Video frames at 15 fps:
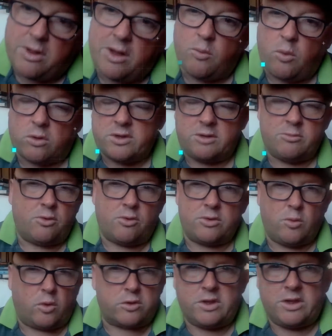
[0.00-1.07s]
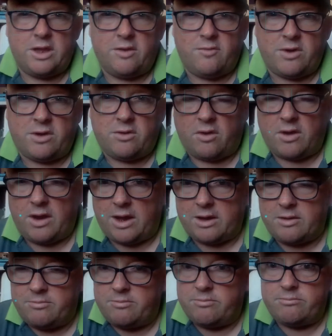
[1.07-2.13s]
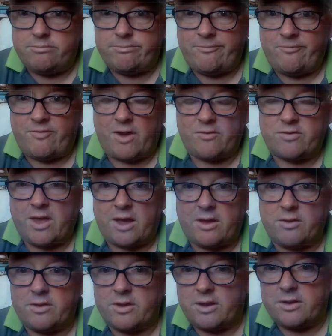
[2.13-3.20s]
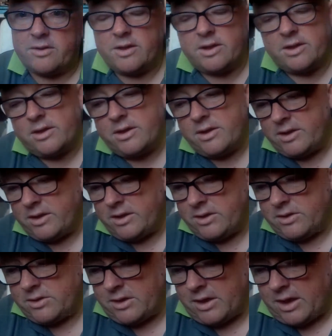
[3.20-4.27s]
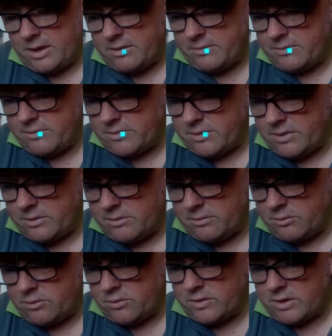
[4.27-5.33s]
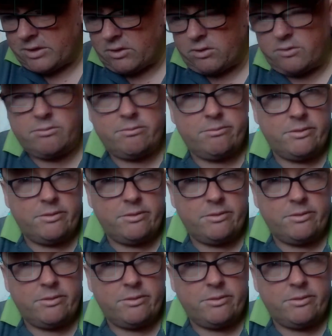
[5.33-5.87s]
One in the morning, one in the evening, not like 5 seconds kind of thing. So yeah, so because they're not